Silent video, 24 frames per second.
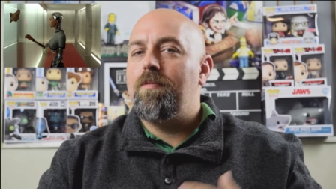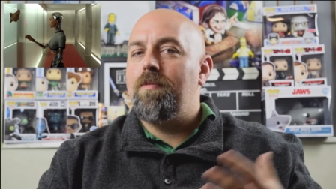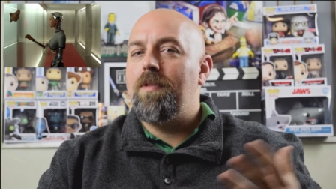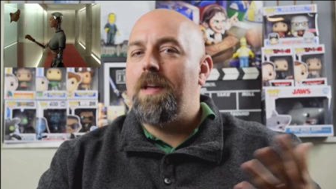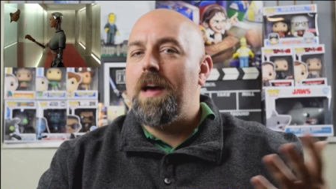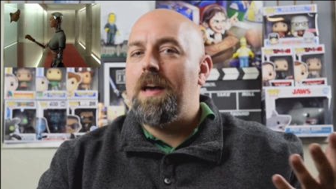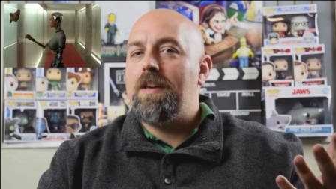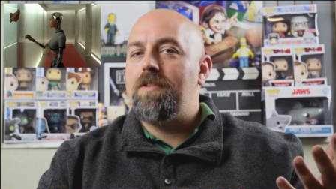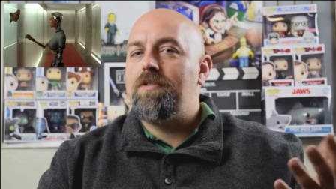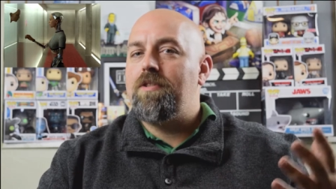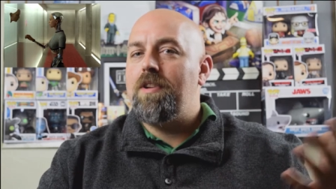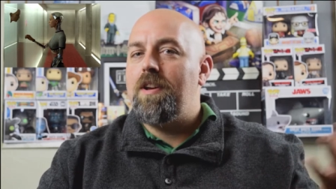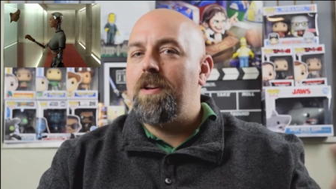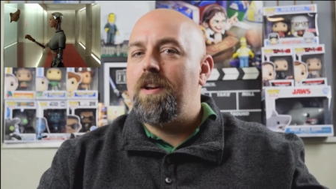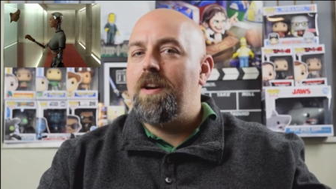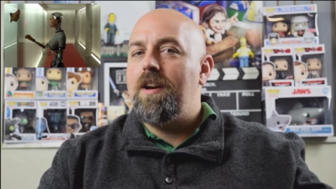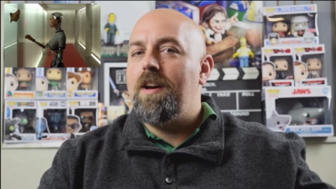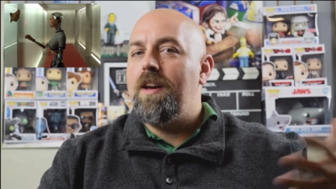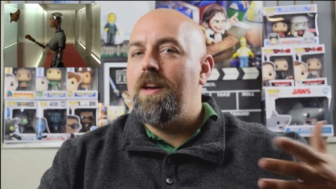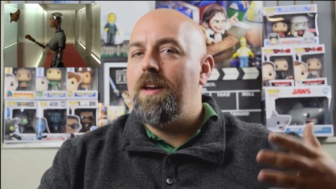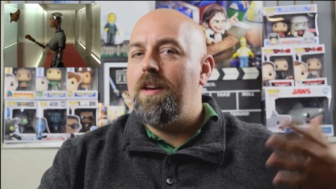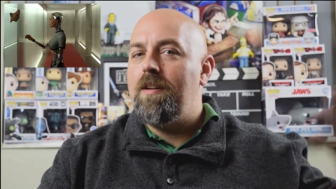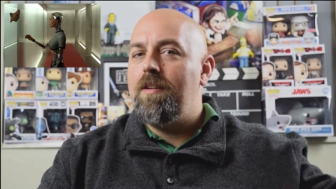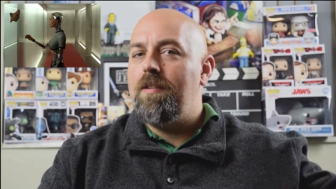Last
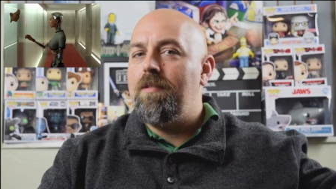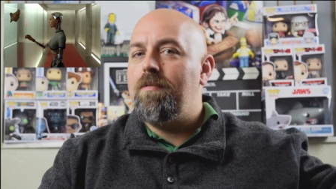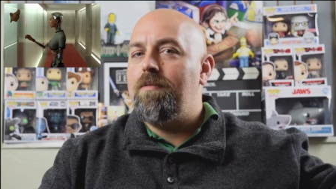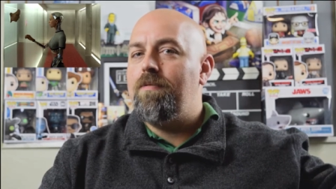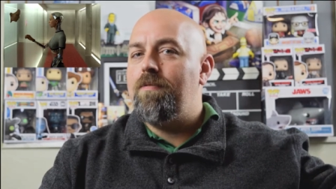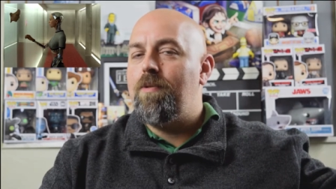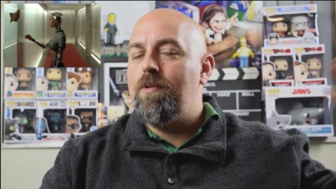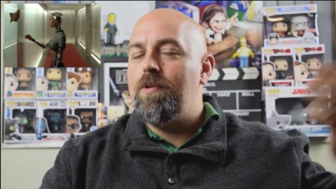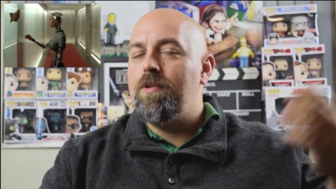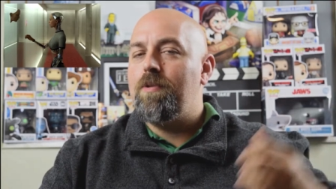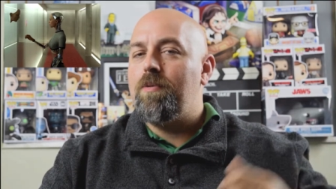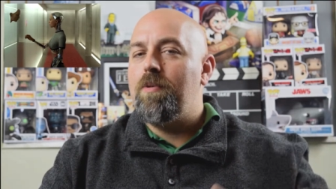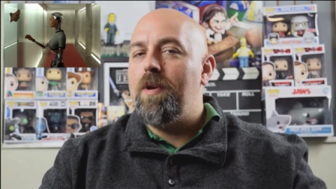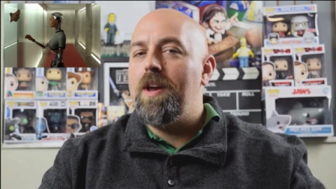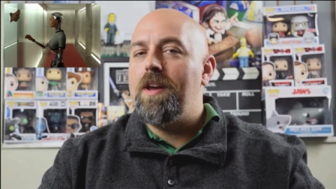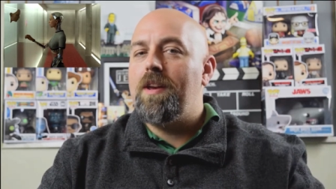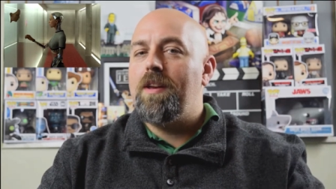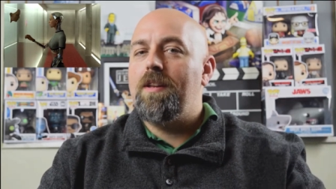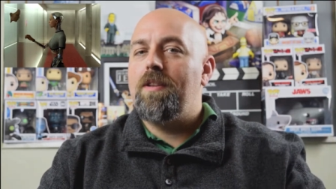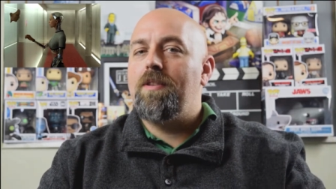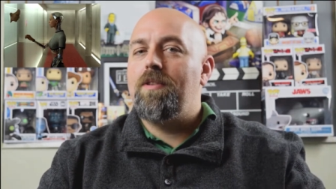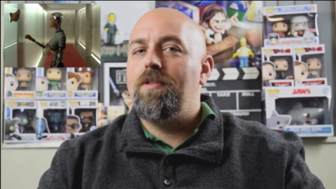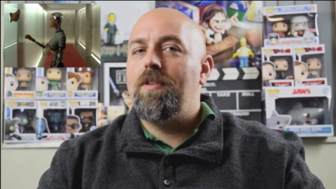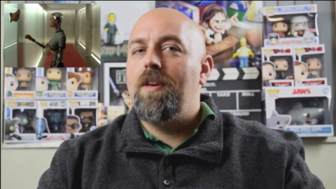Jedi, Force
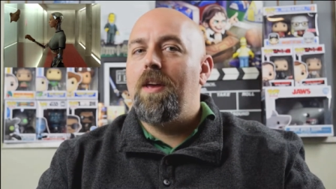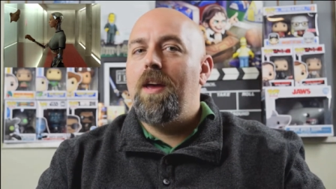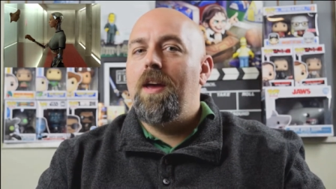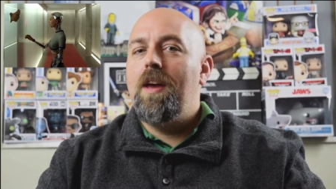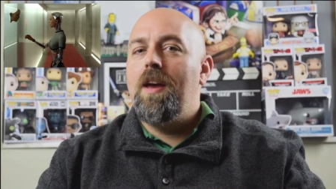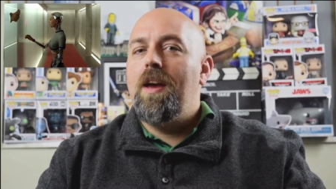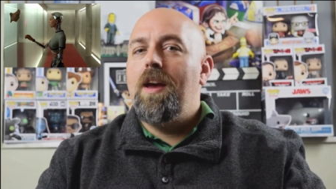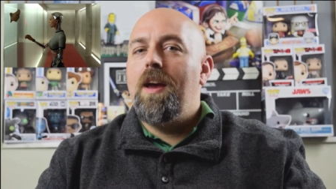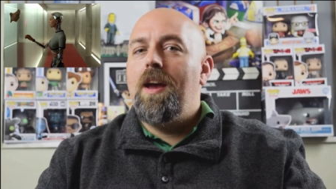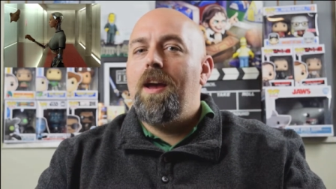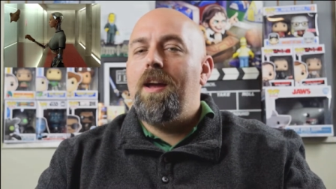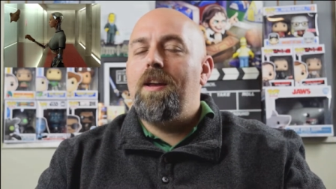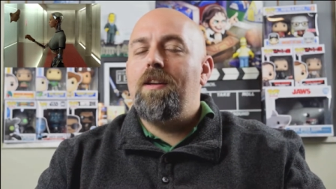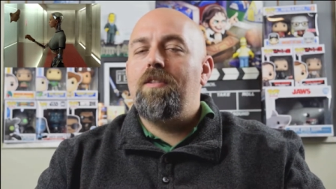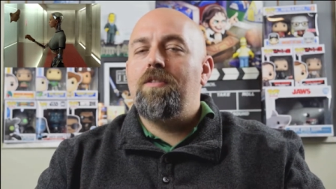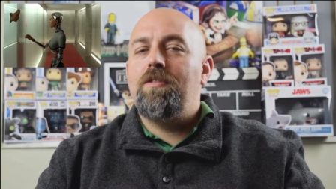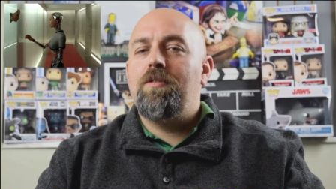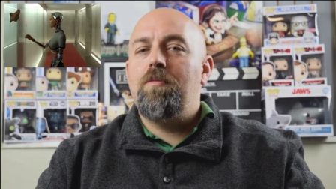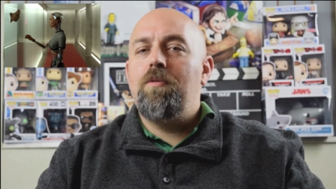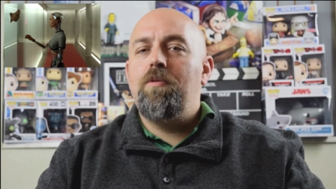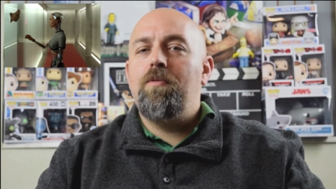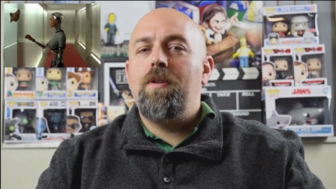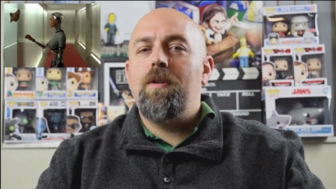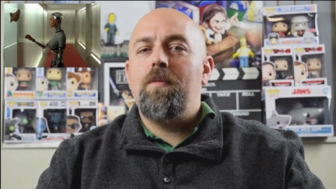Awakens. And it's
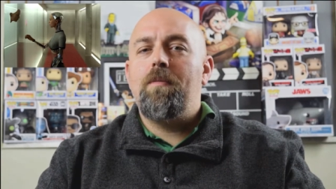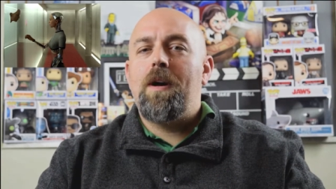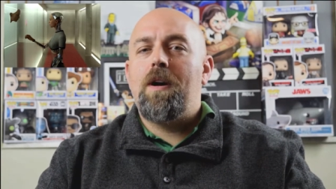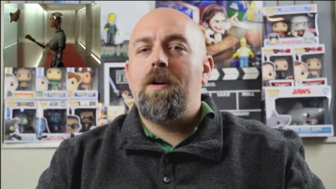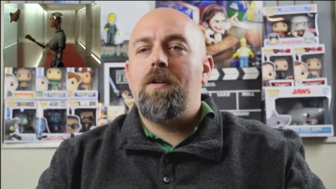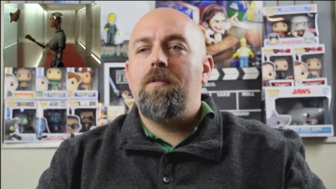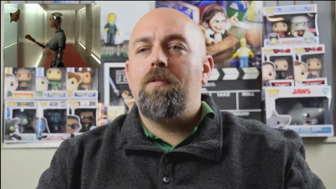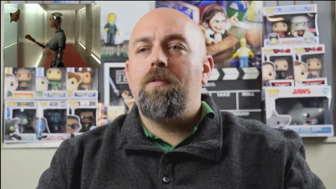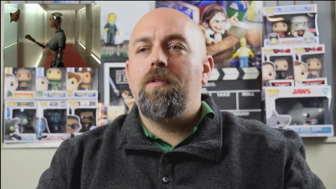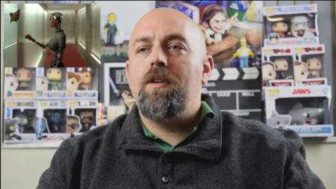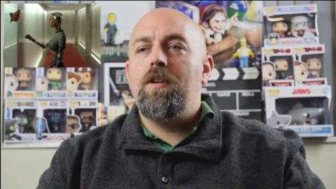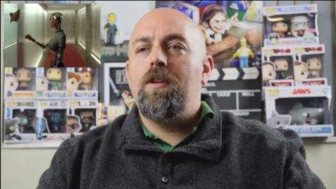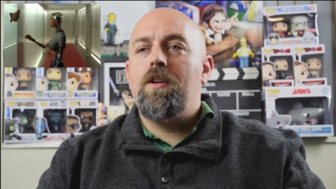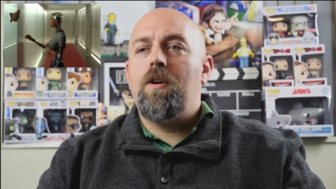a movie about,